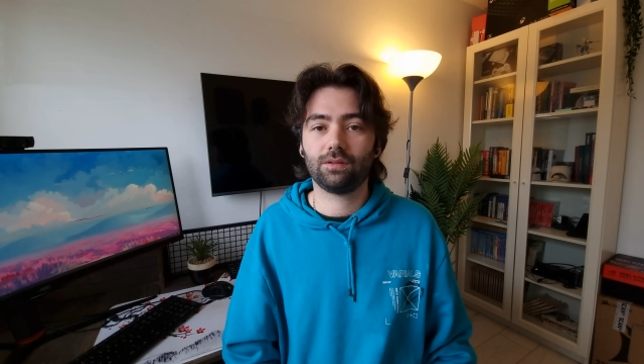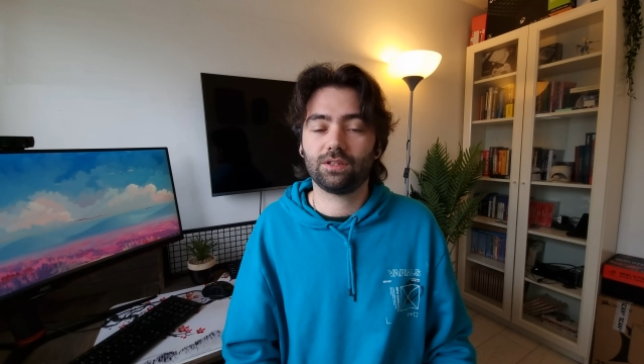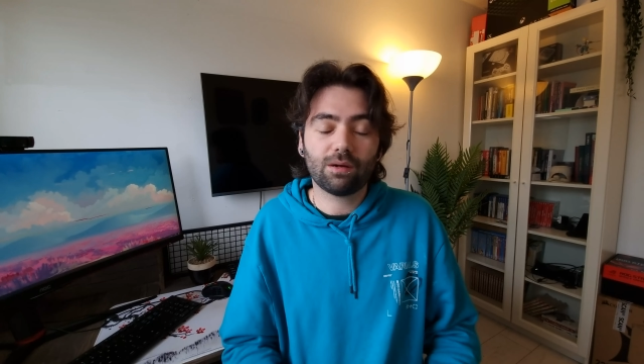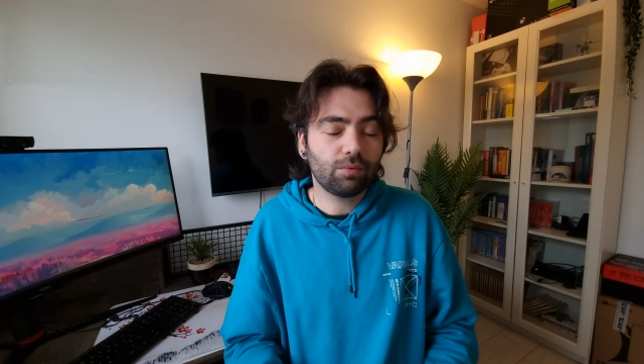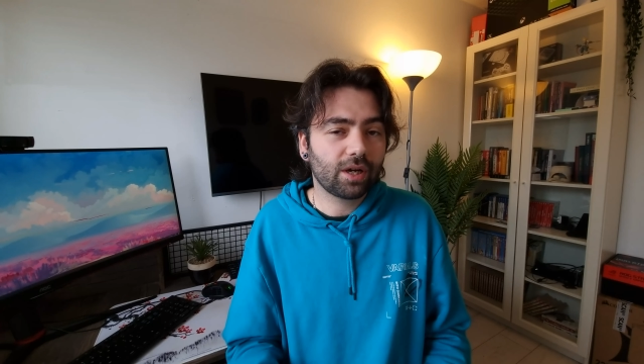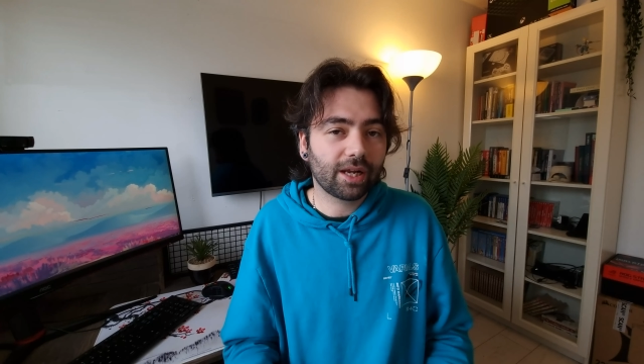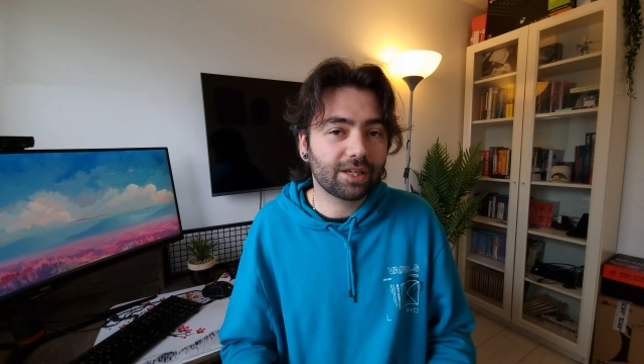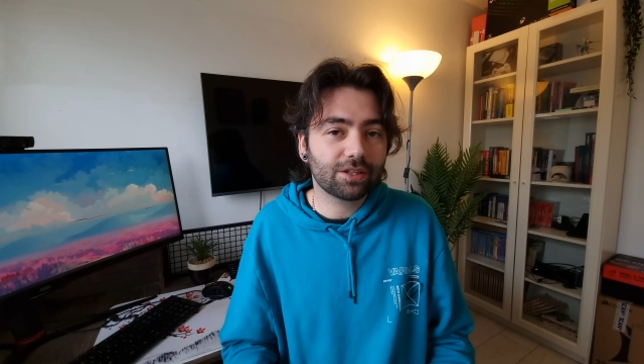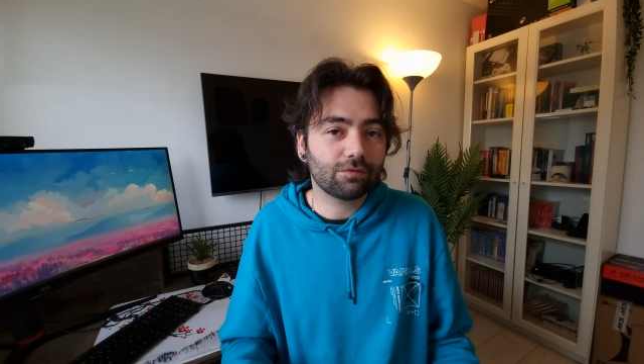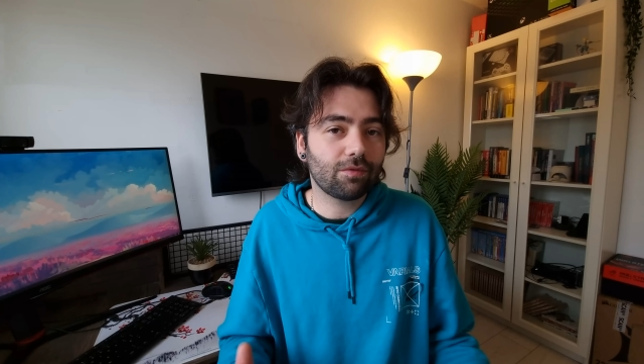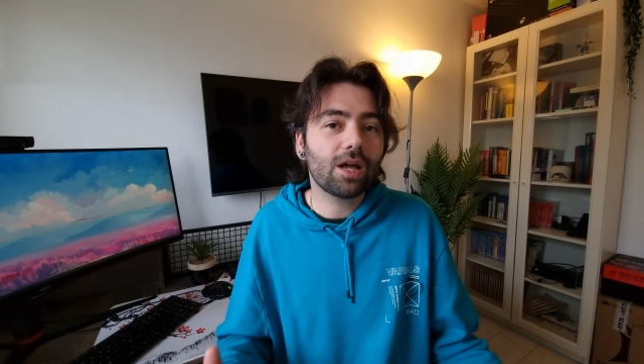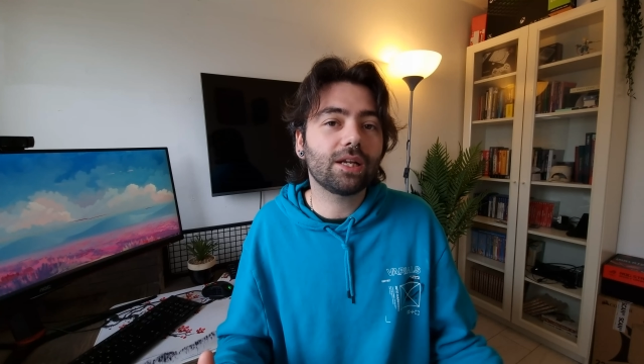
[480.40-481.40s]
Double clicking
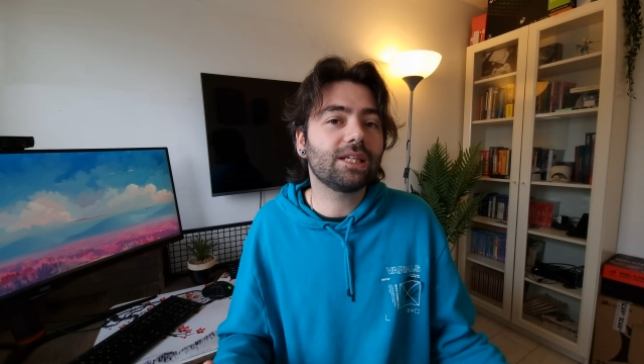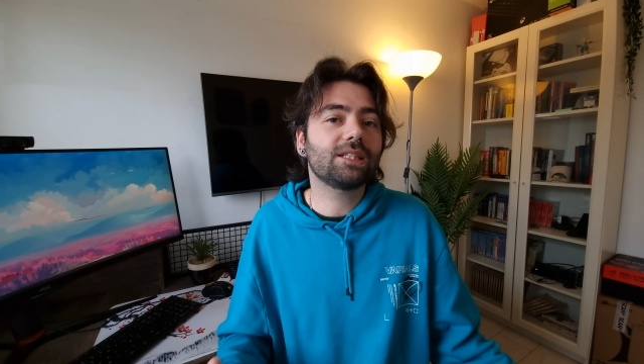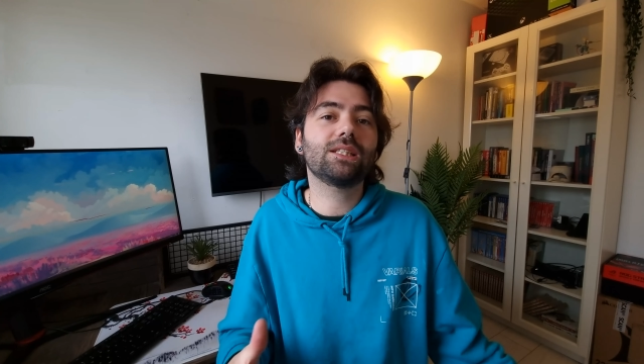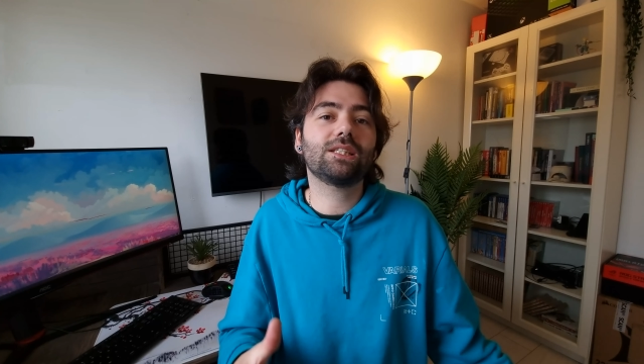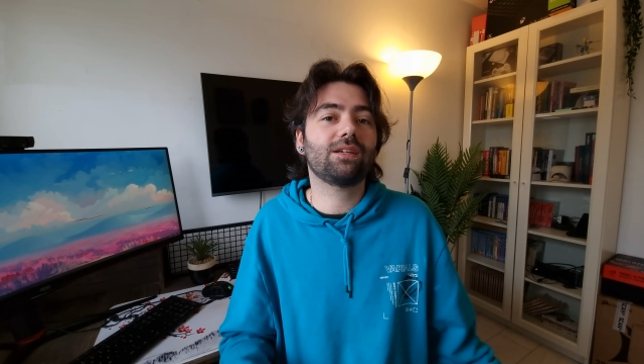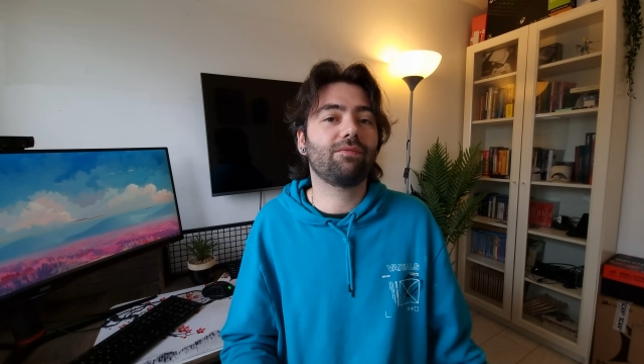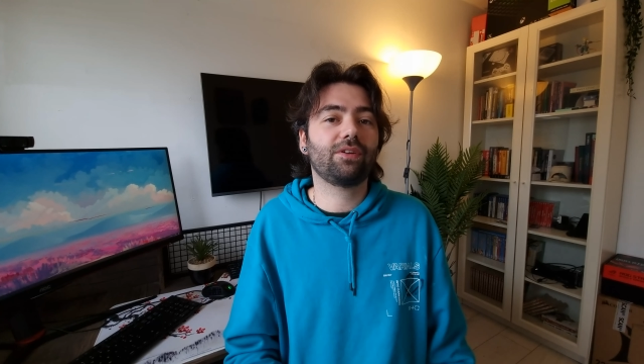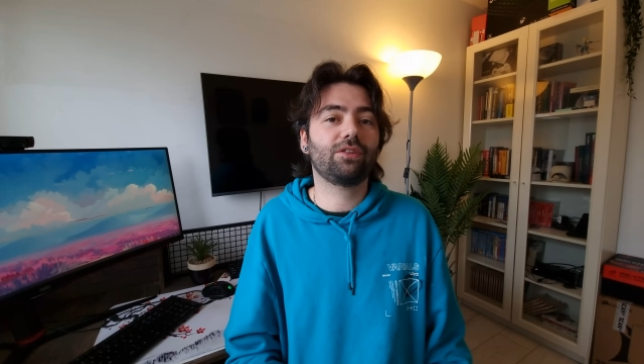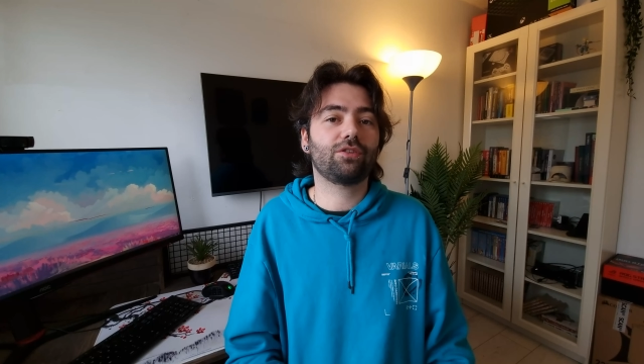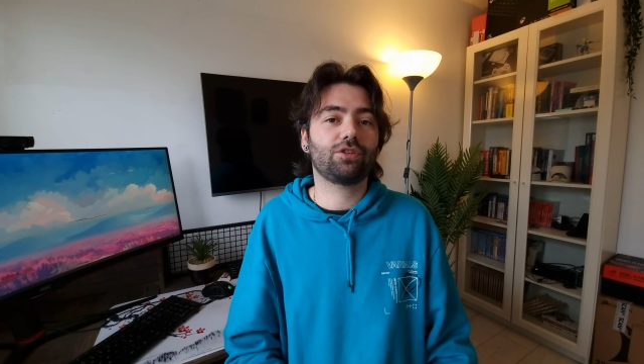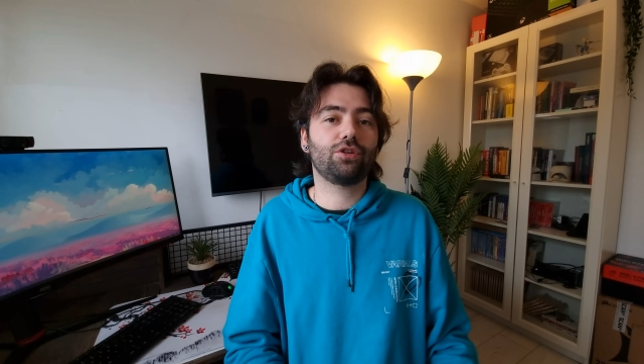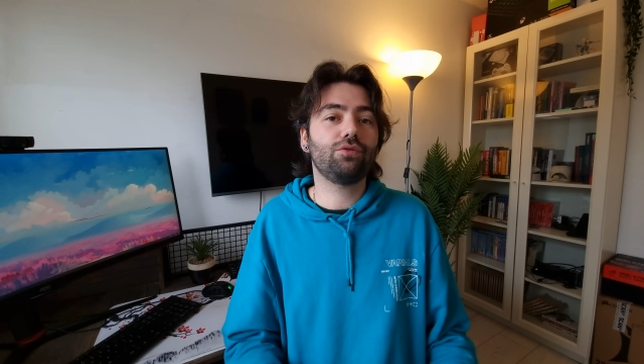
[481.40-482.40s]
to run isn't something
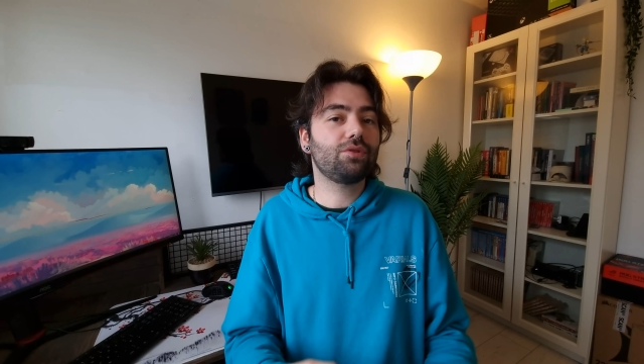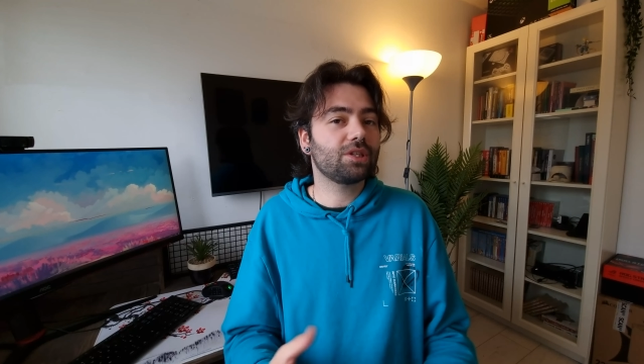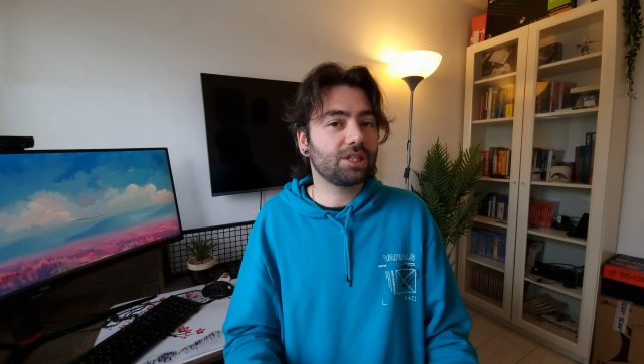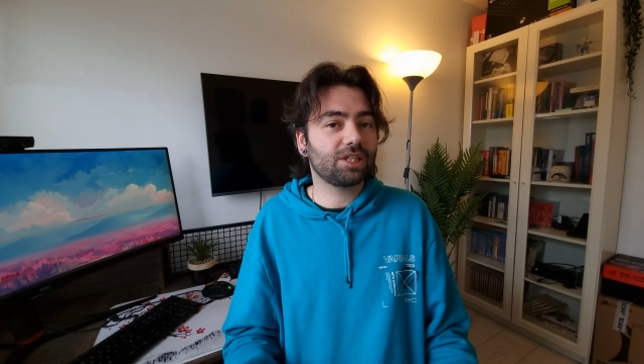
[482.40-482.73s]
that's new to the